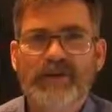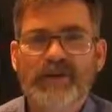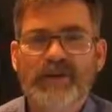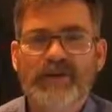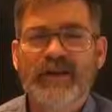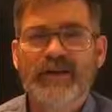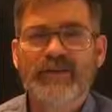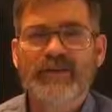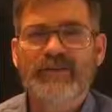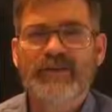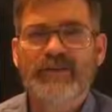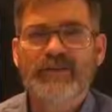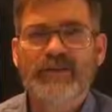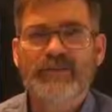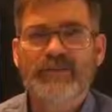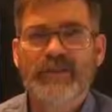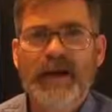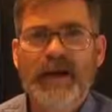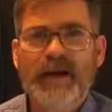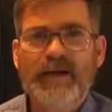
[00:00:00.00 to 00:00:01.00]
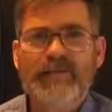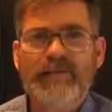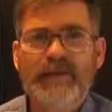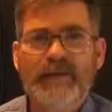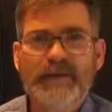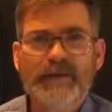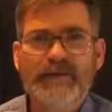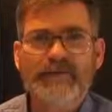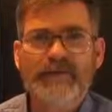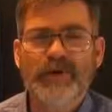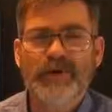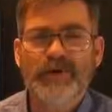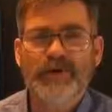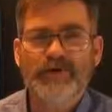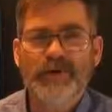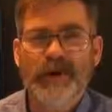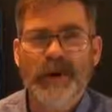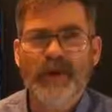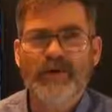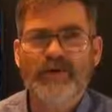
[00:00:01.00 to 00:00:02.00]
lift the ban that he
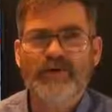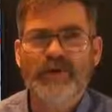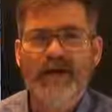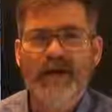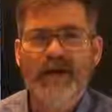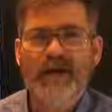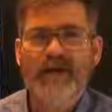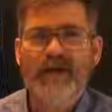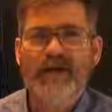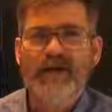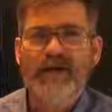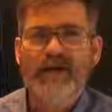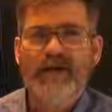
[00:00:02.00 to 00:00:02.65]
puts out there